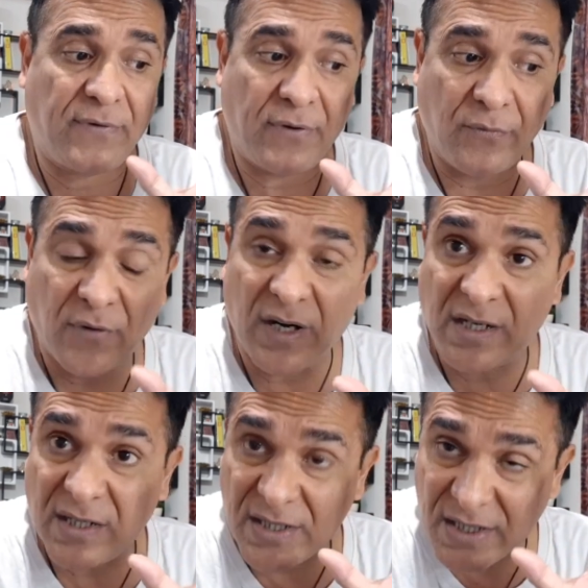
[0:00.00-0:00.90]

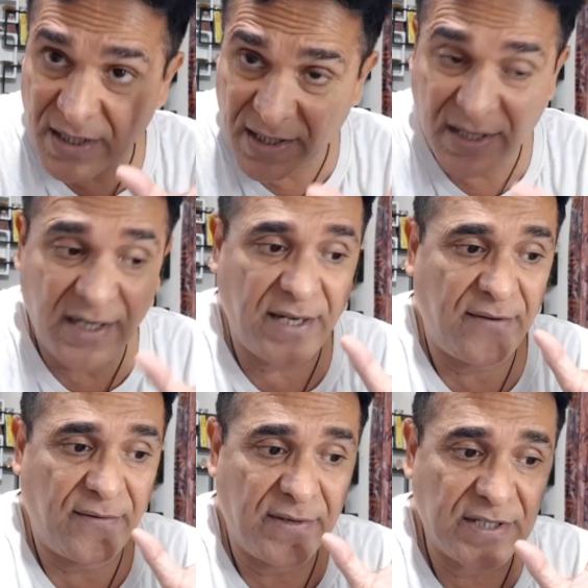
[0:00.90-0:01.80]
work
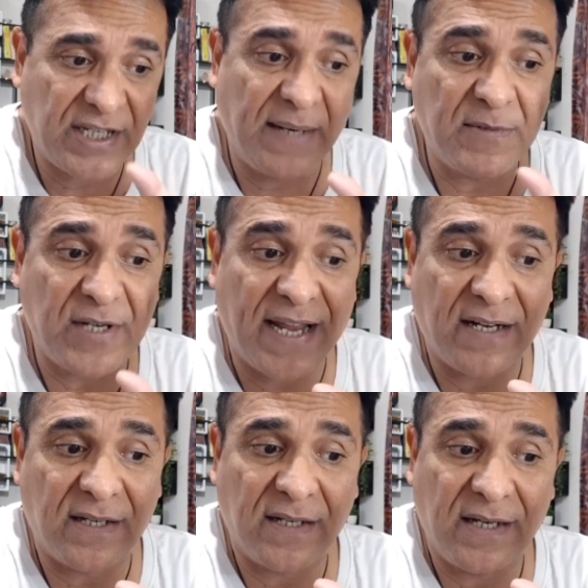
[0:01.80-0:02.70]
suddenly seems like
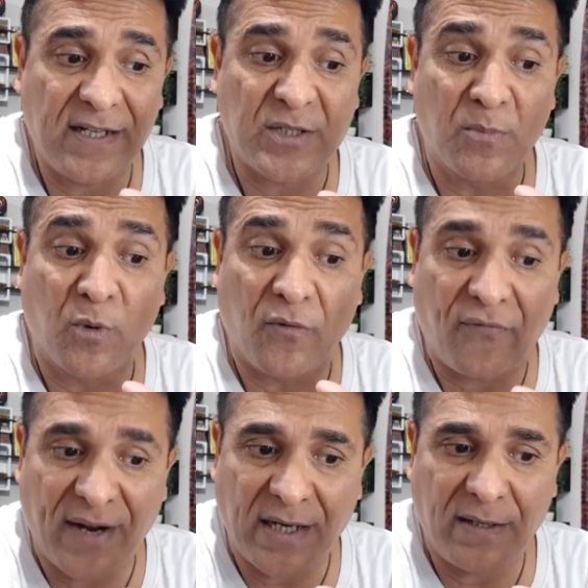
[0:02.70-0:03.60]
it's more
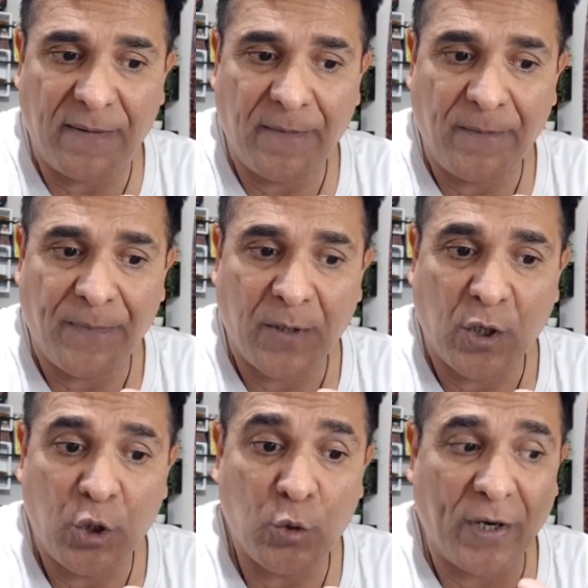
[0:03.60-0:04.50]
fun,
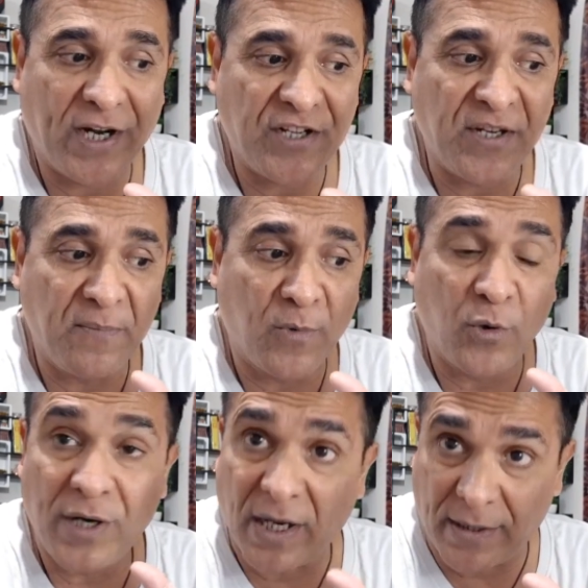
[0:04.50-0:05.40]
you are getting more
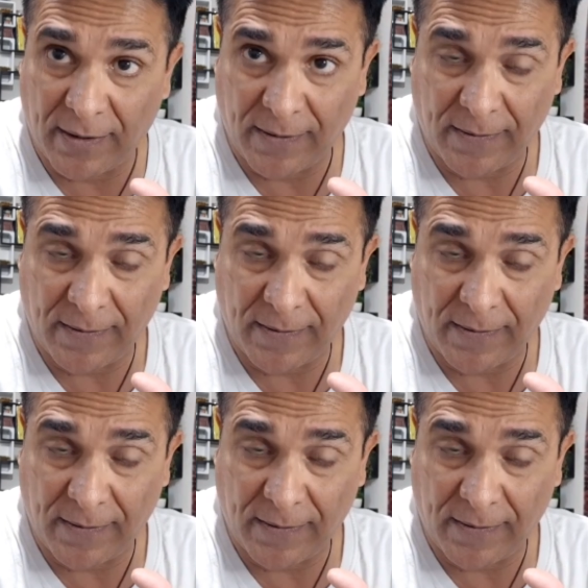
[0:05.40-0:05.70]
done.